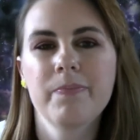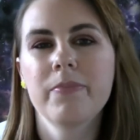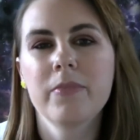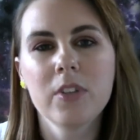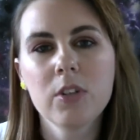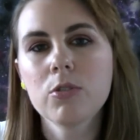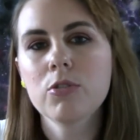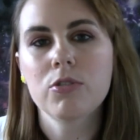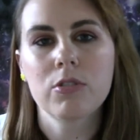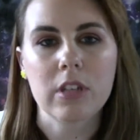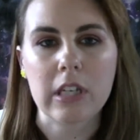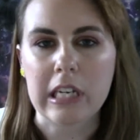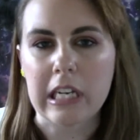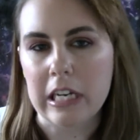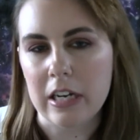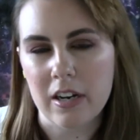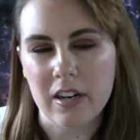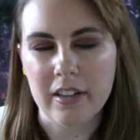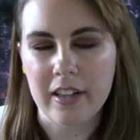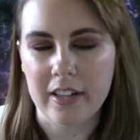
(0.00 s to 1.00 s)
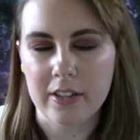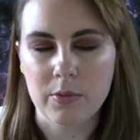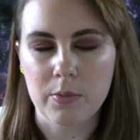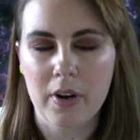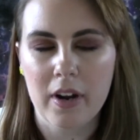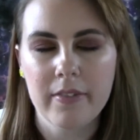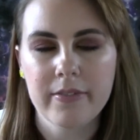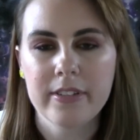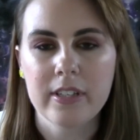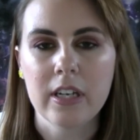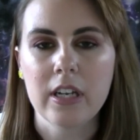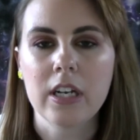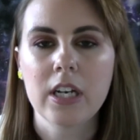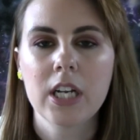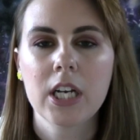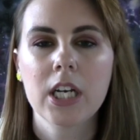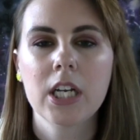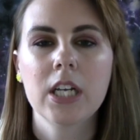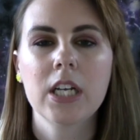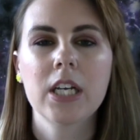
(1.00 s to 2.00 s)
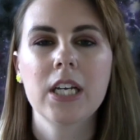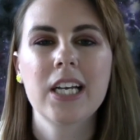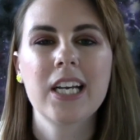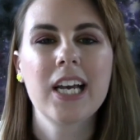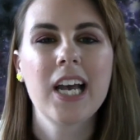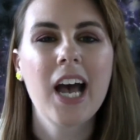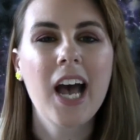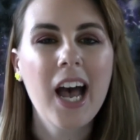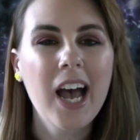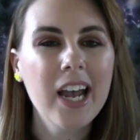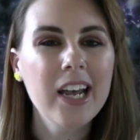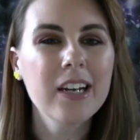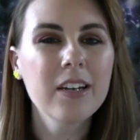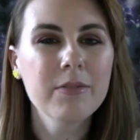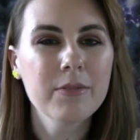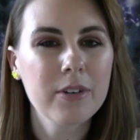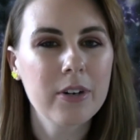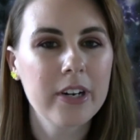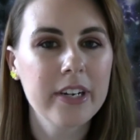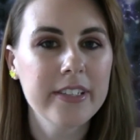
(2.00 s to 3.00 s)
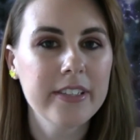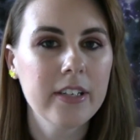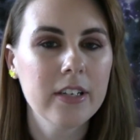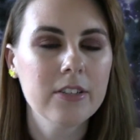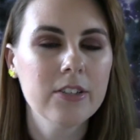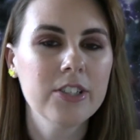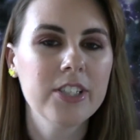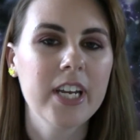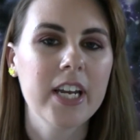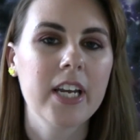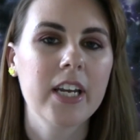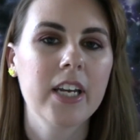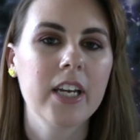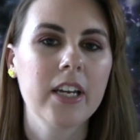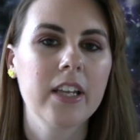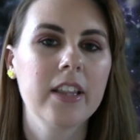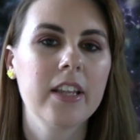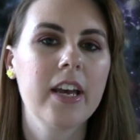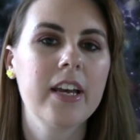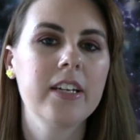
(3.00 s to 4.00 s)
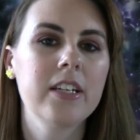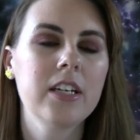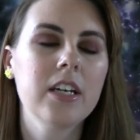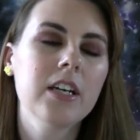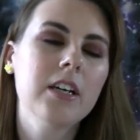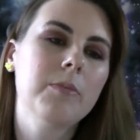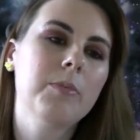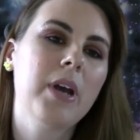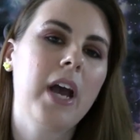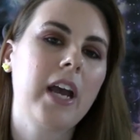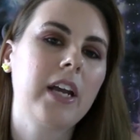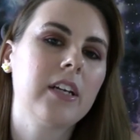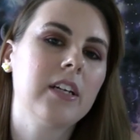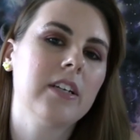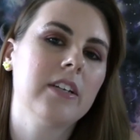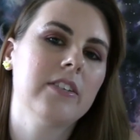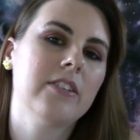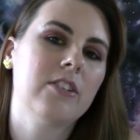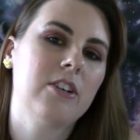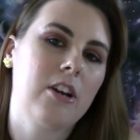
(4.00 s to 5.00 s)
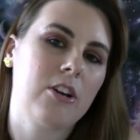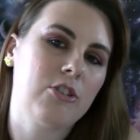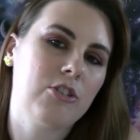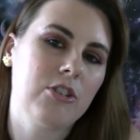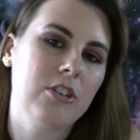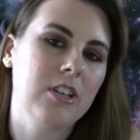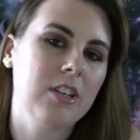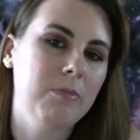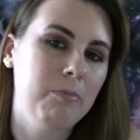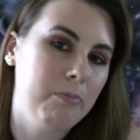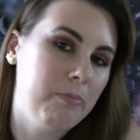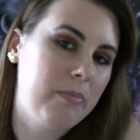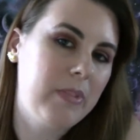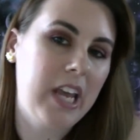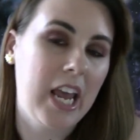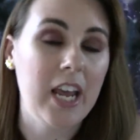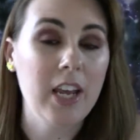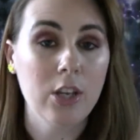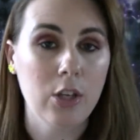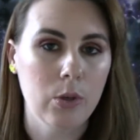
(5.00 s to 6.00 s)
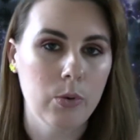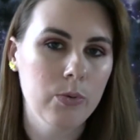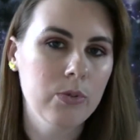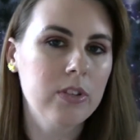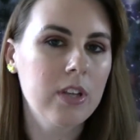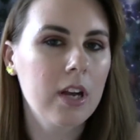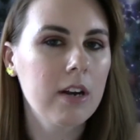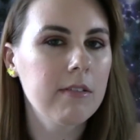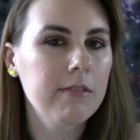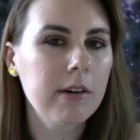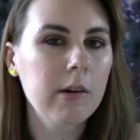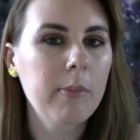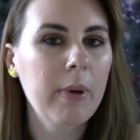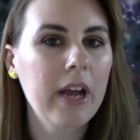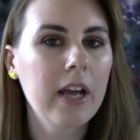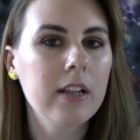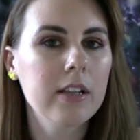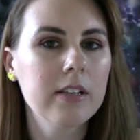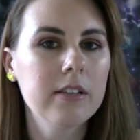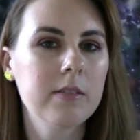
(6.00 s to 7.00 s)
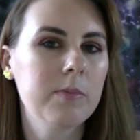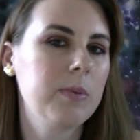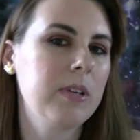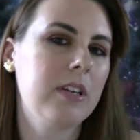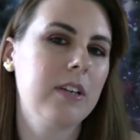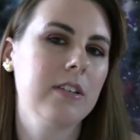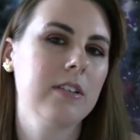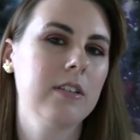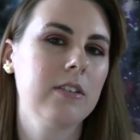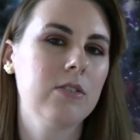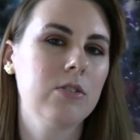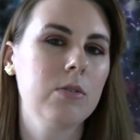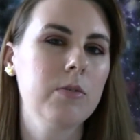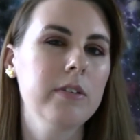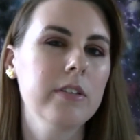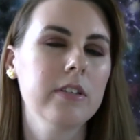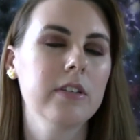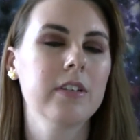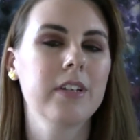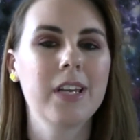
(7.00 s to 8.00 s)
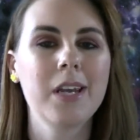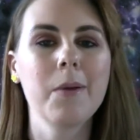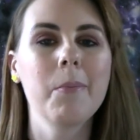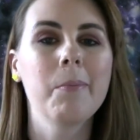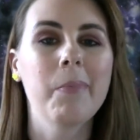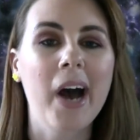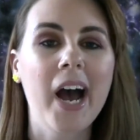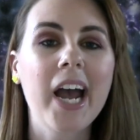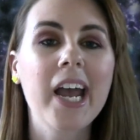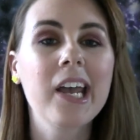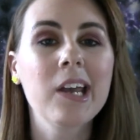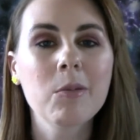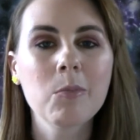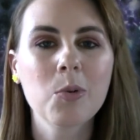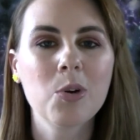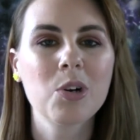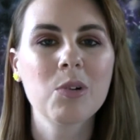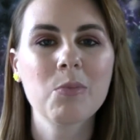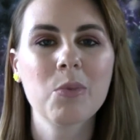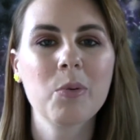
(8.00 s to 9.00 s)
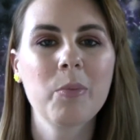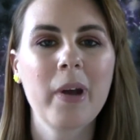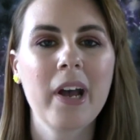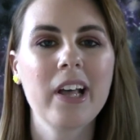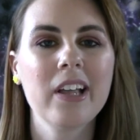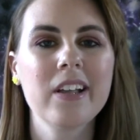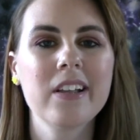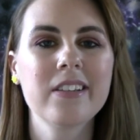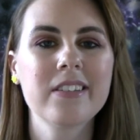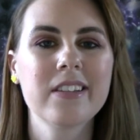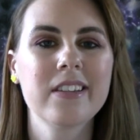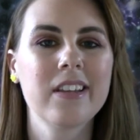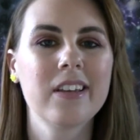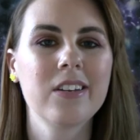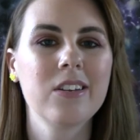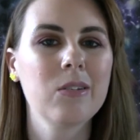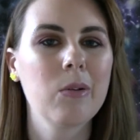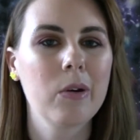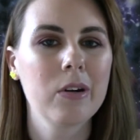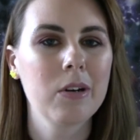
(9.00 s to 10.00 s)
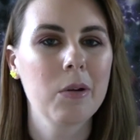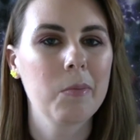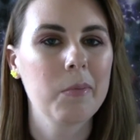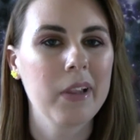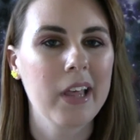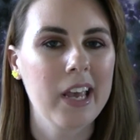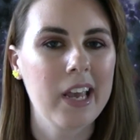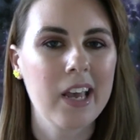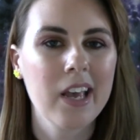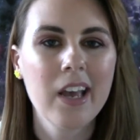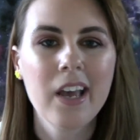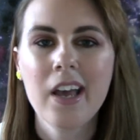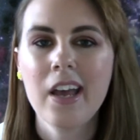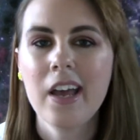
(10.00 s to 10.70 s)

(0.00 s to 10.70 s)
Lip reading: Usually in a year, that's what I've seen. Kind of a crazy undertaking. The idea behind it is to actually get use out of our palettes because it's so easy to keep buying more and more palettes and then you end up like,